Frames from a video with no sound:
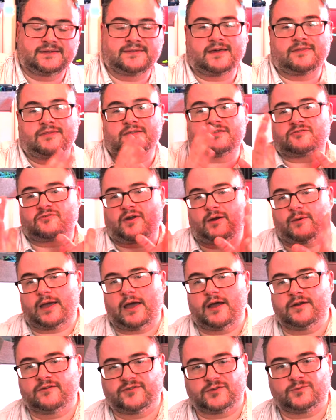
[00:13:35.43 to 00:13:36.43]
and then they throw it
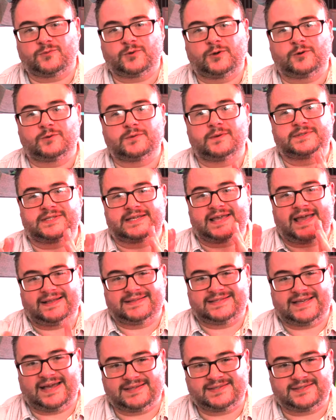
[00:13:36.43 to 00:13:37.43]
over the wall to get
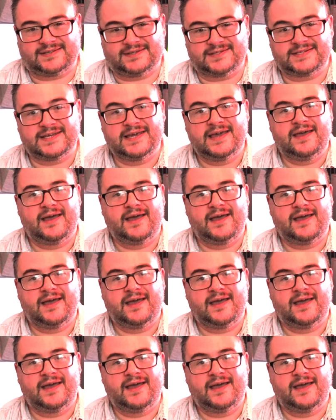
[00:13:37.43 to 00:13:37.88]
tested,